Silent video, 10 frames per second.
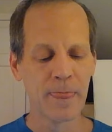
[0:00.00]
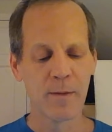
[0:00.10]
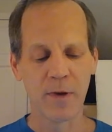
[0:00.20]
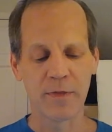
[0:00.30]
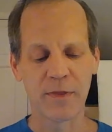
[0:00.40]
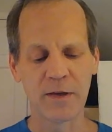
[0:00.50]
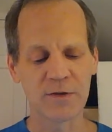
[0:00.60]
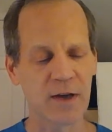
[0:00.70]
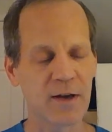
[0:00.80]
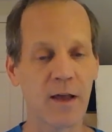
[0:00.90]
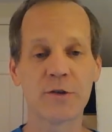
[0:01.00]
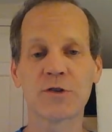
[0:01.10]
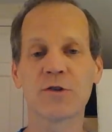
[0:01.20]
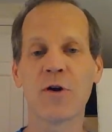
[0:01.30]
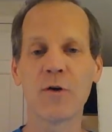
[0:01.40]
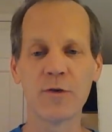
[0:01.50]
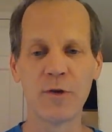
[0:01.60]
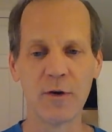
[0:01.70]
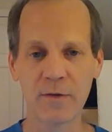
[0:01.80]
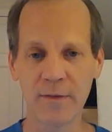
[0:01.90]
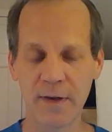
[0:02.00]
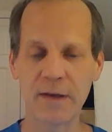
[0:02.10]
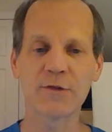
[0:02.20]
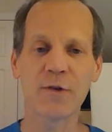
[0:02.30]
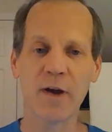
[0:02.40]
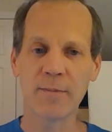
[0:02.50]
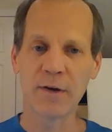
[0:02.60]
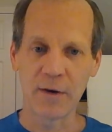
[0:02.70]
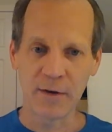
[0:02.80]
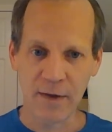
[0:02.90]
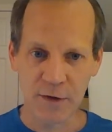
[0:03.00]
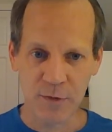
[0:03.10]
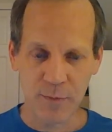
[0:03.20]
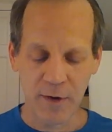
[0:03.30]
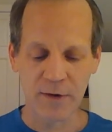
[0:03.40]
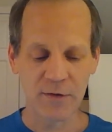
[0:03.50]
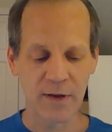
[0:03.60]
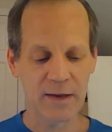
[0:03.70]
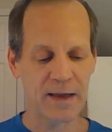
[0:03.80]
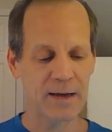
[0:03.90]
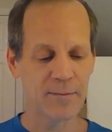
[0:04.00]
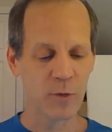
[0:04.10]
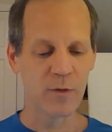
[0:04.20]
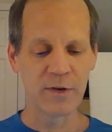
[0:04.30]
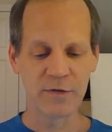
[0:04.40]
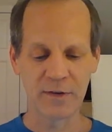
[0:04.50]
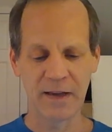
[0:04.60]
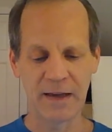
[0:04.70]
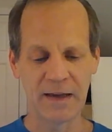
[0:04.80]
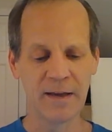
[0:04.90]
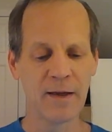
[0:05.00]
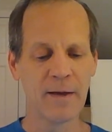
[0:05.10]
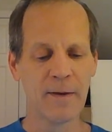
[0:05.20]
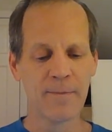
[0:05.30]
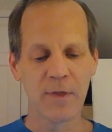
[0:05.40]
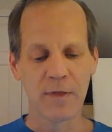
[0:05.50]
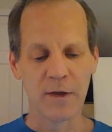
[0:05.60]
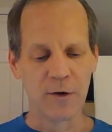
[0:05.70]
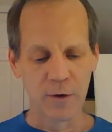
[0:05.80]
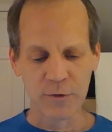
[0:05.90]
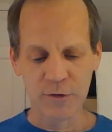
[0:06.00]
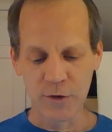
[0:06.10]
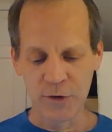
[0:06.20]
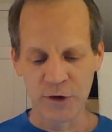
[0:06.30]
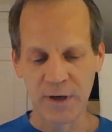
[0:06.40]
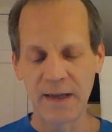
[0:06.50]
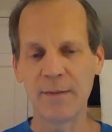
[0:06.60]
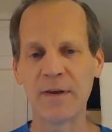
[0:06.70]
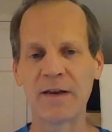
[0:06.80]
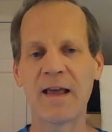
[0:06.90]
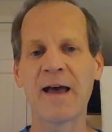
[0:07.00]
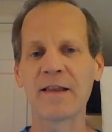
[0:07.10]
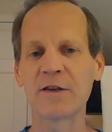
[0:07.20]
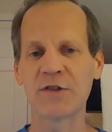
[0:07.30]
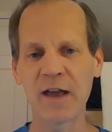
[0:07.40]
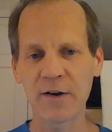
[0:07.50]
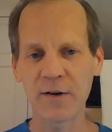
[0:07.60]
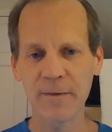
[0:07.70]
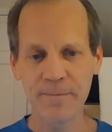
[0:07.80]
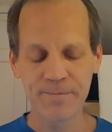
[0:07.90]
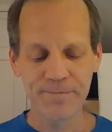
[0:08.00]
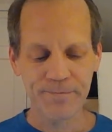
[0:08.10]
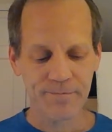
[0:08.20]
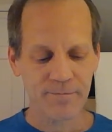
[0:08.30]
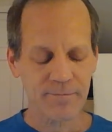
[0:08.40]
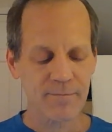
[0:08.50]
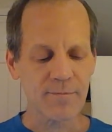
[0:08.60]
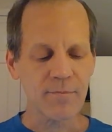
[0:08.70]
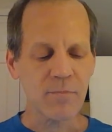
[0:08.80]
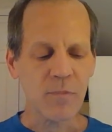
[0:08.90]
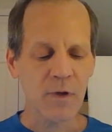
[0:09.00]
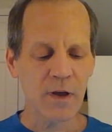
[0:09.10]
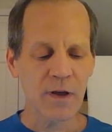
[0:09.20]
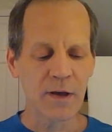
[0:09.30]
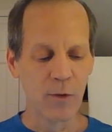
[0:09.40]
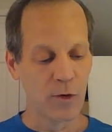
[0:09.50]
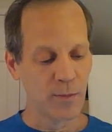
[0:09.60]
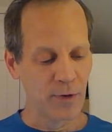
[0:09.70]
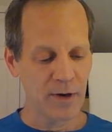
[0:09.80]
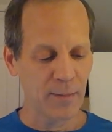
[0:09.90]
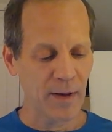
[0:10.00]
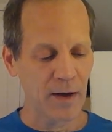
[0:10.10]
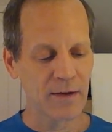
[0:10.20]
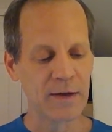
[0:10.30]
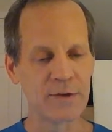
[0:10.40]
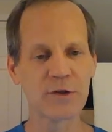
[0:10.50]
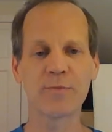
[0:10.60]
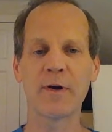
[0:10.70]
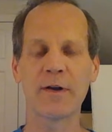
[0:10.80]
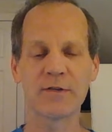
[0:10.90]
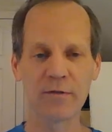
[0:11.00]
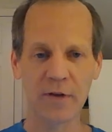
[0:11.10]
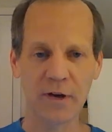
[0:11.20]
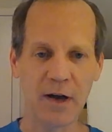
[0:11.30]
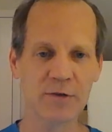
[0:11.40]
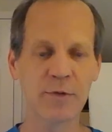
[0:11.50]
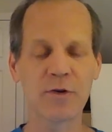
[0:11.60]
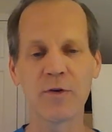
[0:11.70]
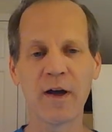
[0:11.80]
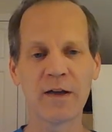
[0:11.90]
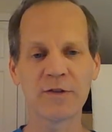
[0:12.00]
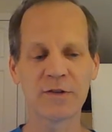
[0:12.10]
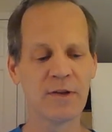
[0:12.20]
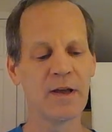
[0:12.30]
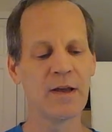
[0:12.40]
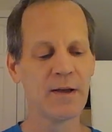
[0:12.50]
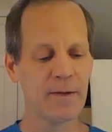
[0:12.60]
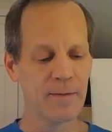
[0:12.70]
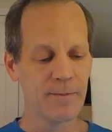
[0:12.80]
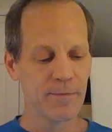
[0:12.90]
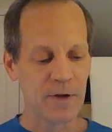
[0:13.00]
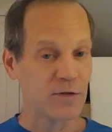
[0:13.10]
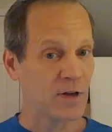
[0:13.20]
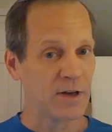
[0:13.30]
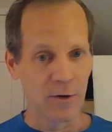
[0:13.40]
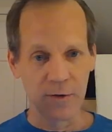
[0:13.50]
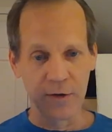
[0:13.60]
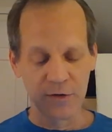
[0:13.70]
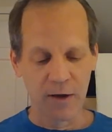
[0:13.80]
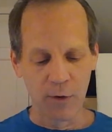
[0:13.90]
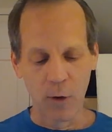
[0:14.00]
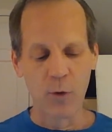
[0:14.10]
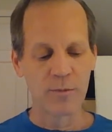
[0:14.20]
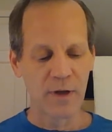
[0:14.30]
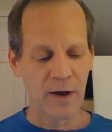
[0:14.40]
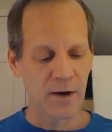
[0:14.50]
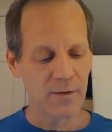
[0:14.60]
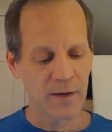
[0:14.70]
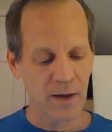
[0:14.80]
But the psychologist Carl Jung, he described a near-death experience like that. More recently, the neurosurgeon Eben Alexander, he wrote a book about his experience of the cosmic horizon. He said he heard the sound Om there.